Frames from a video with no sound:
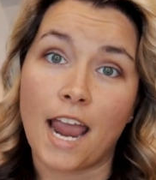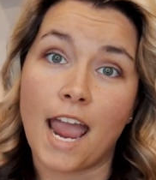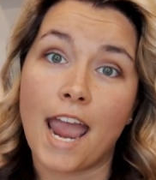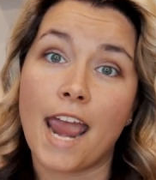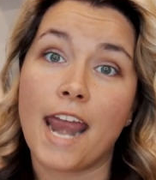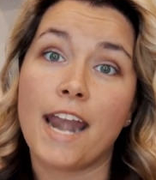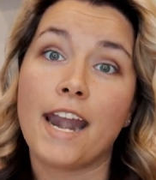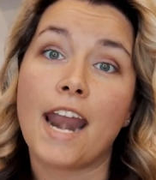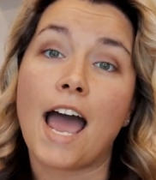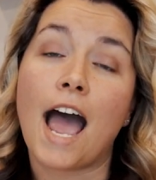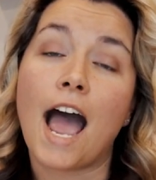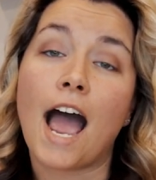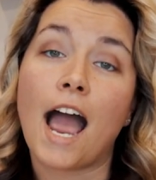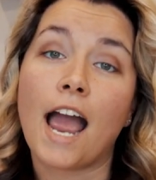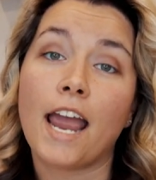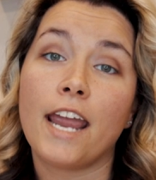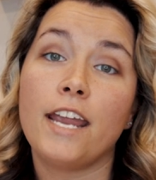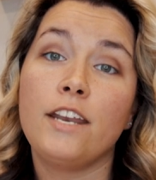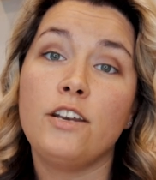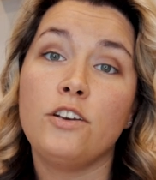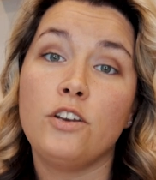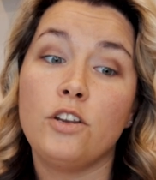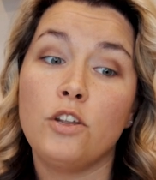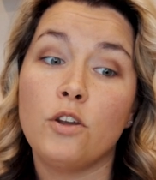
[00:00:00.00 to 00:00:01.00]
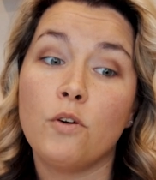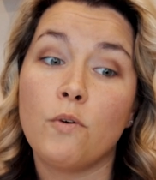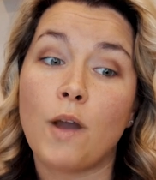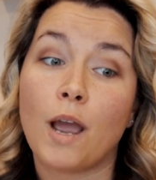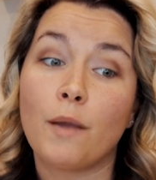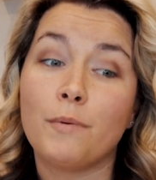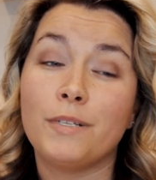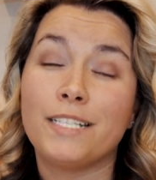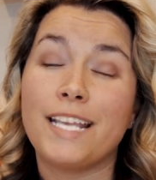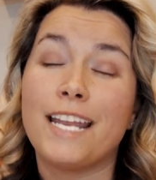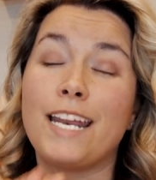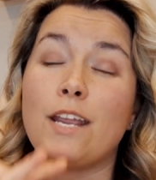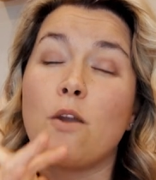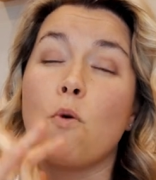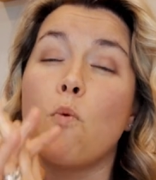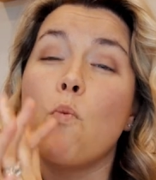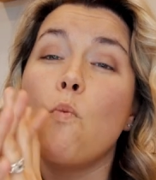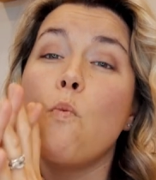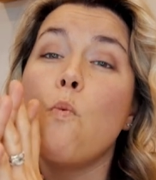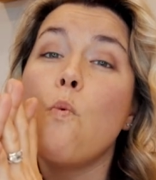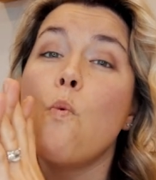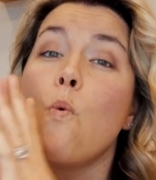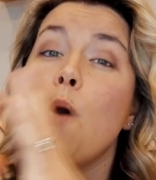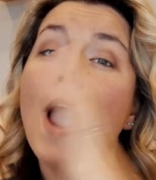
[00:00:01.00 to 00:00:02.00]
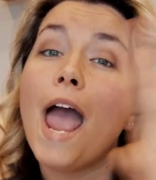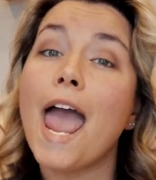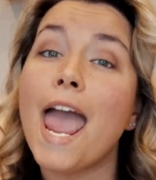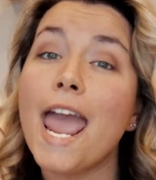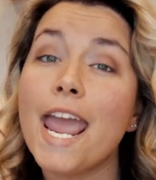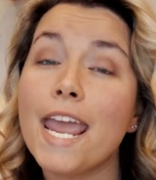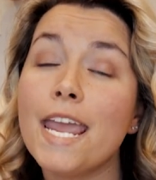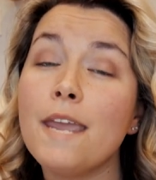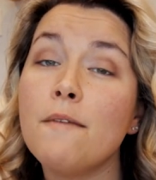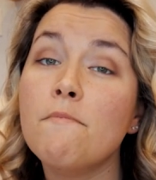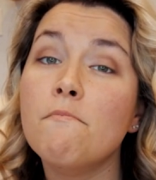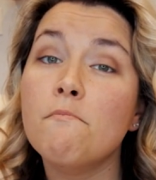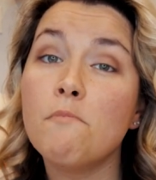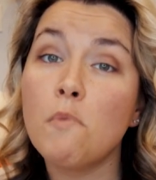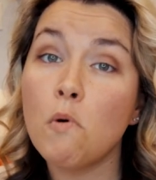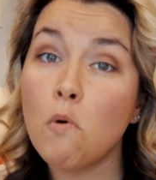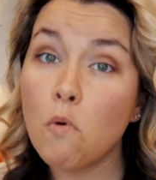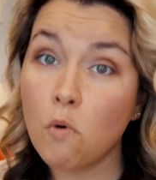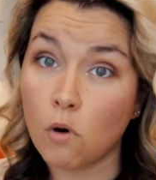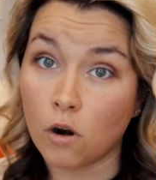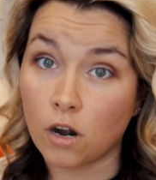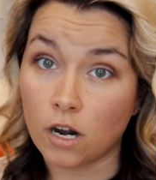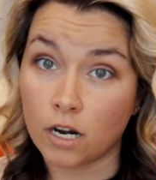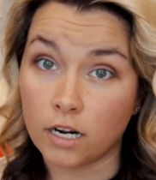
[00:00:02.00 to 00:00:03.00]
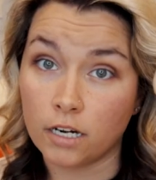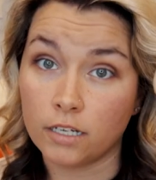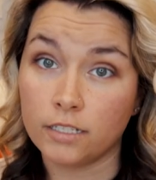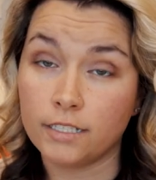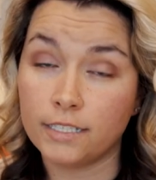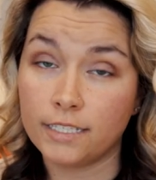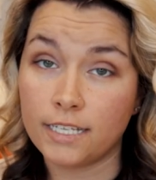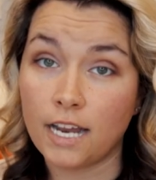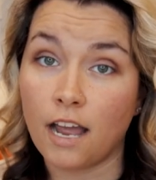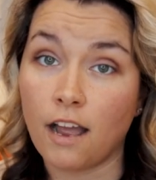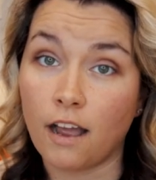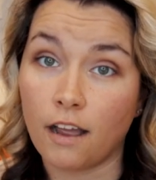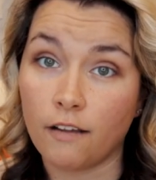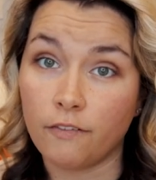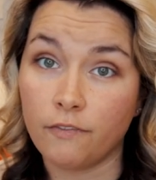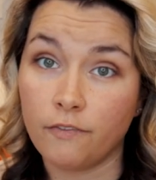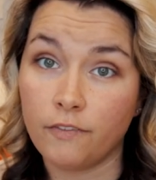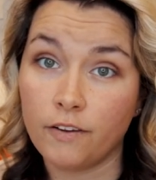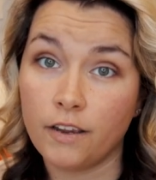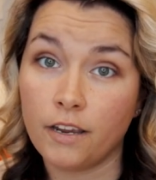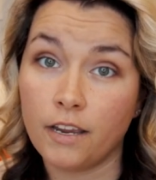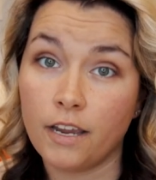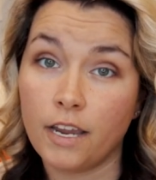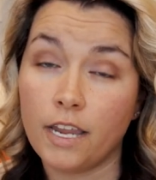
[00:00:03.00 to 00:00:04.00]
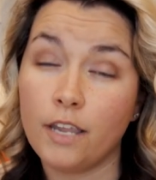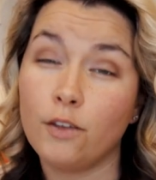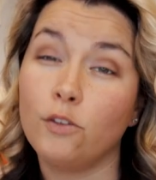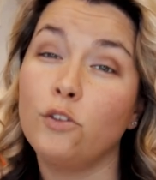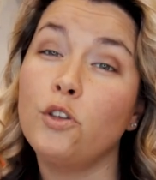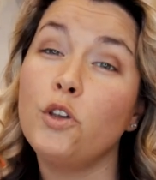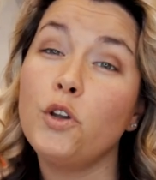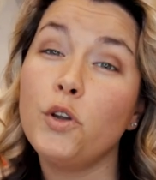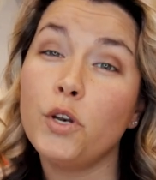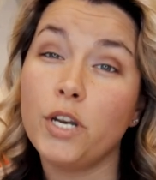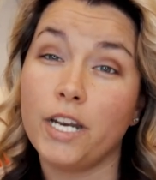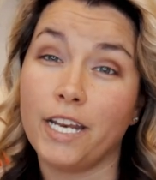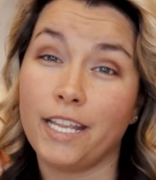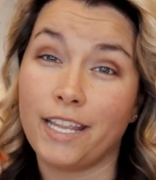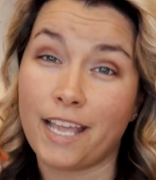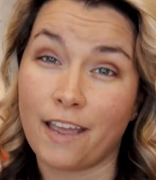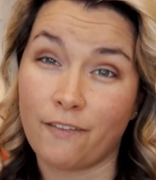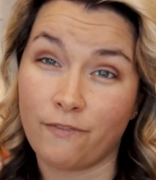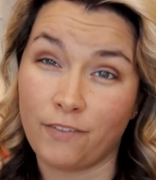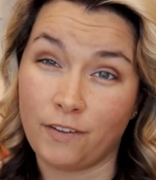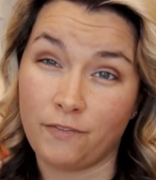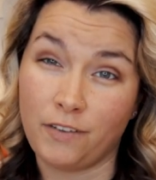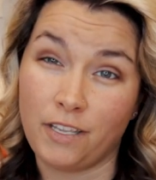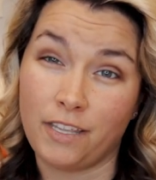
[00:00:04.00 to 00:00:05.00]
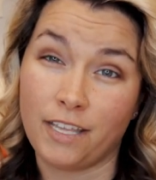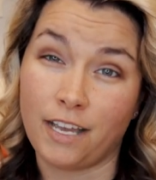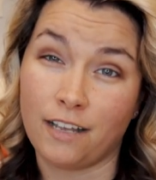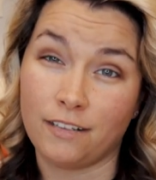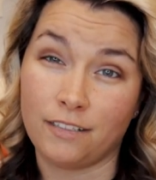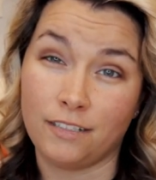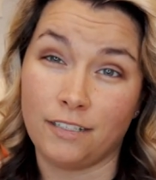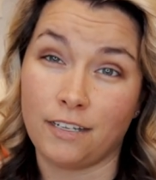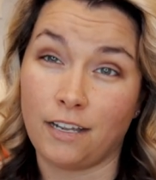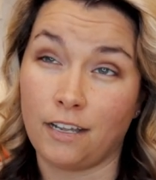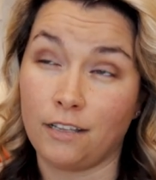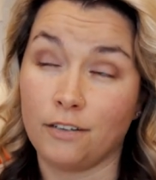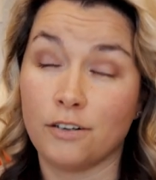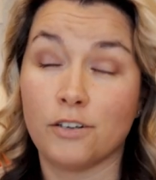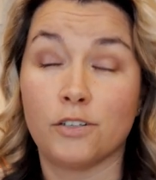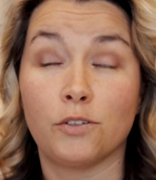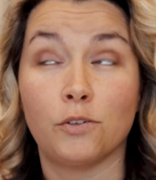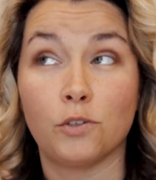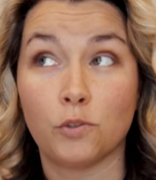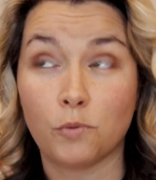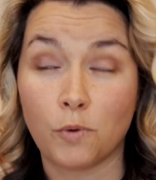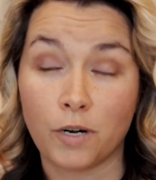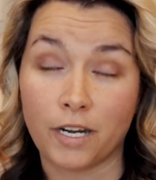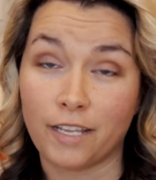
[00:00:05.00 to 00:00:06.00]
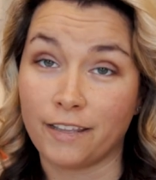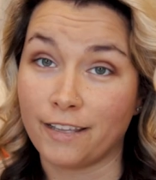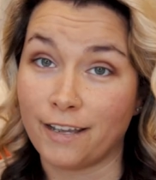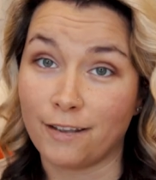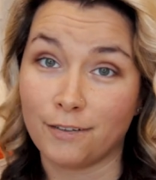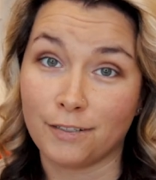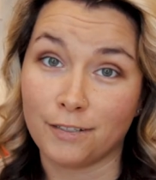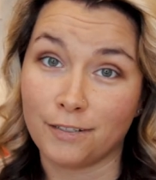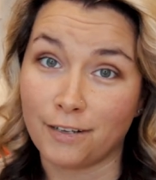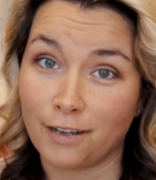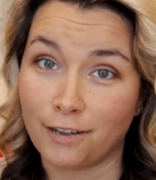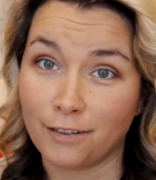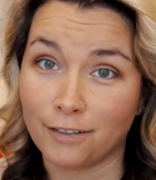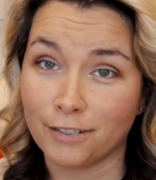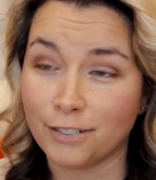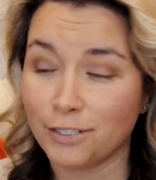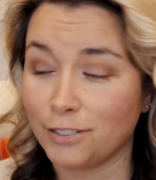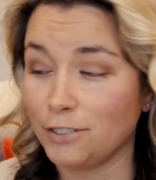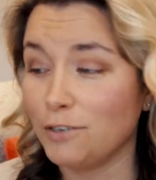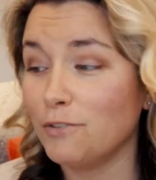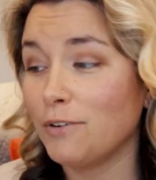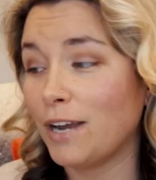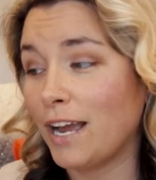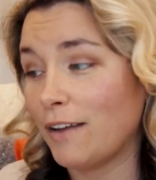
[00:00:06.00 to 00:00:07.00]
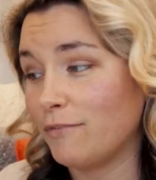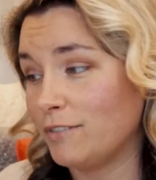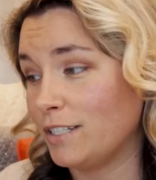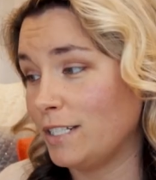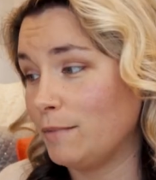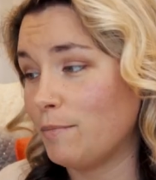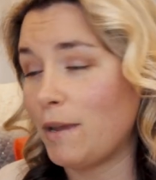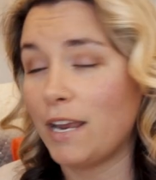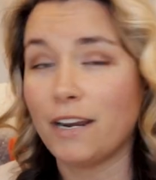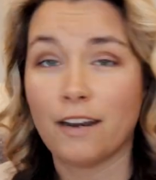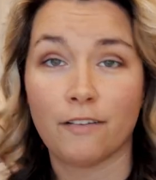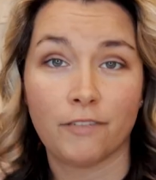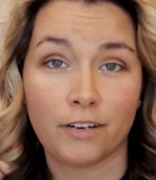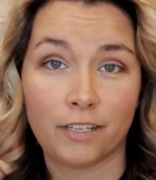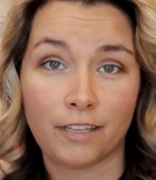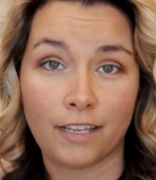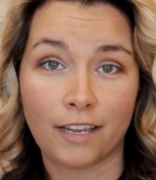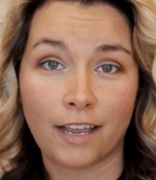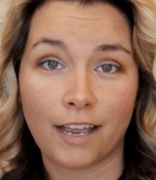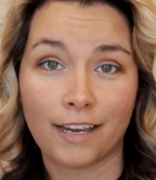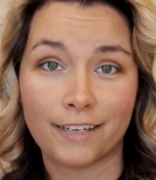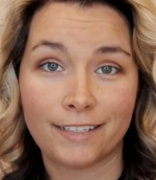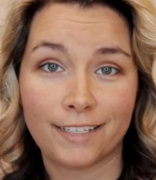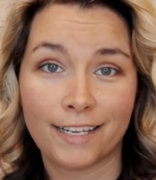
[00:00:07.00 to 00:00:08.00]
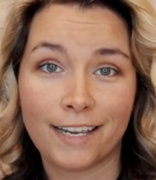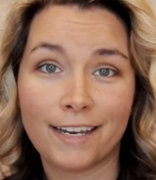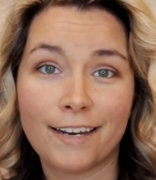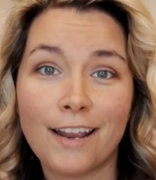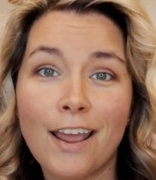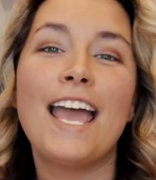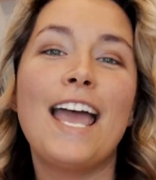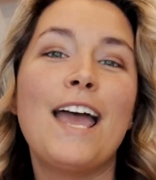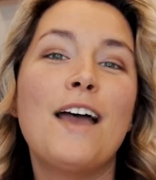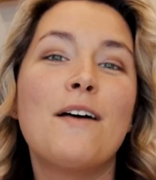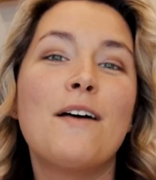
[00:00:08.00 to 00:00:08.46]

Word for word: And I knew I was getting way more stuff included in that $50,000 or $20,000. You don't have to spend everything I did.